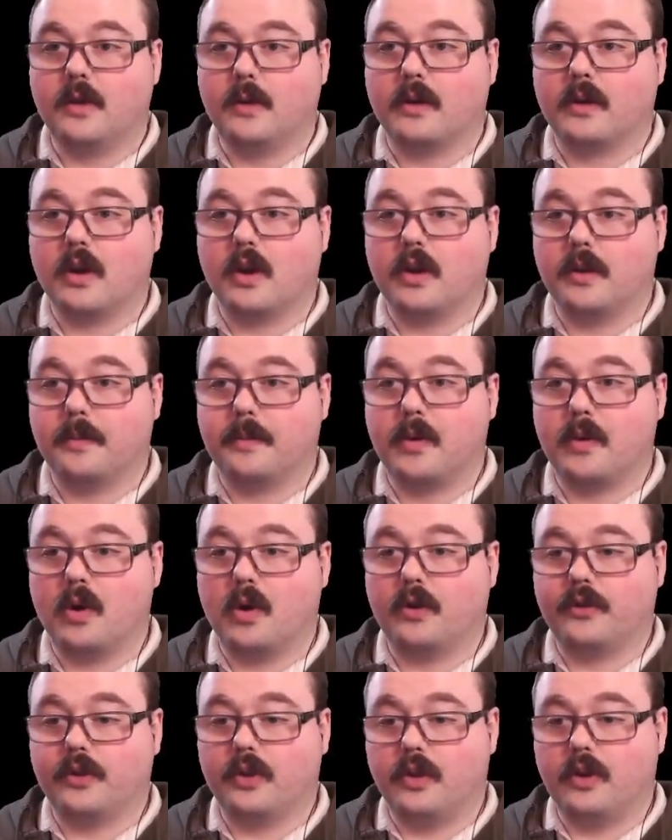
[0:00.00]
we got the
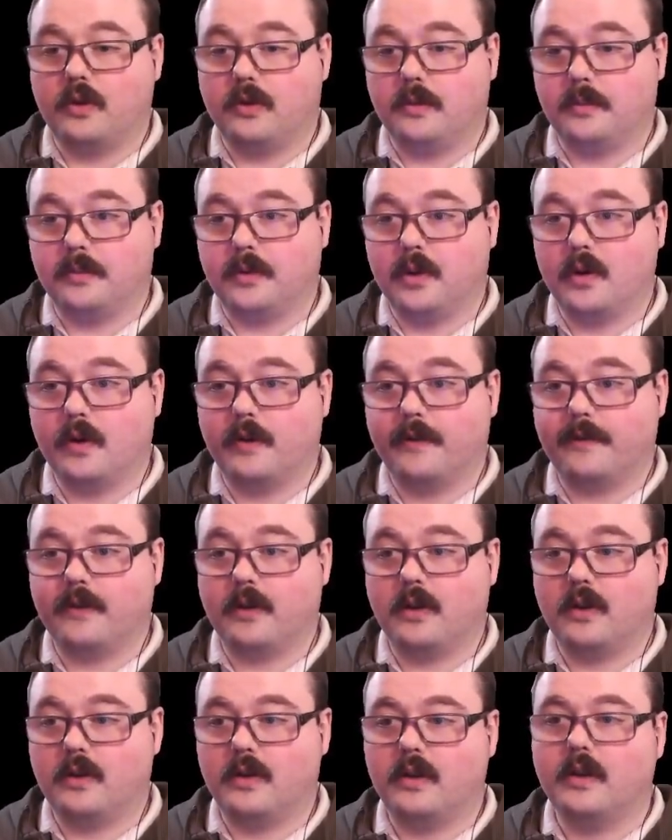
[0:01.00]
portal.
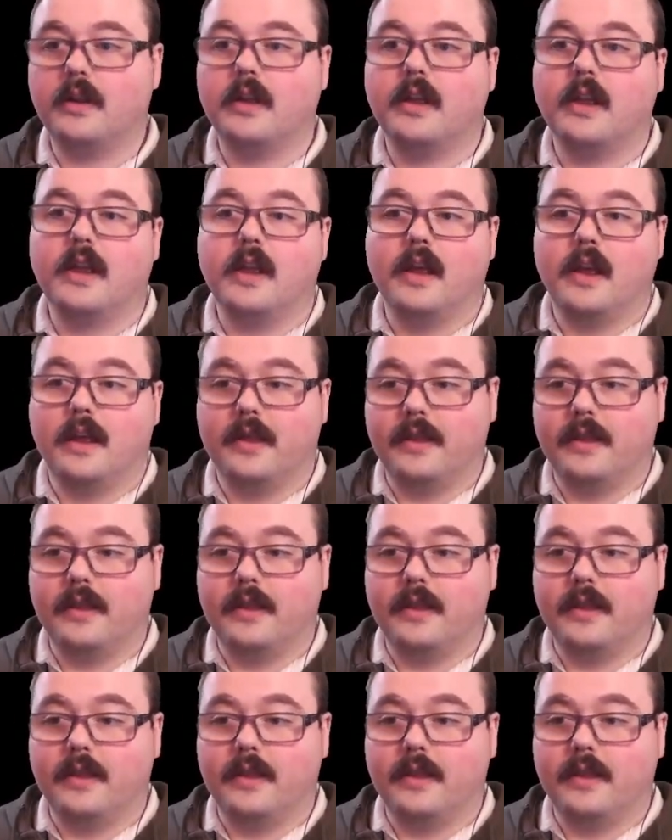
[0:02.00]
Beautiful.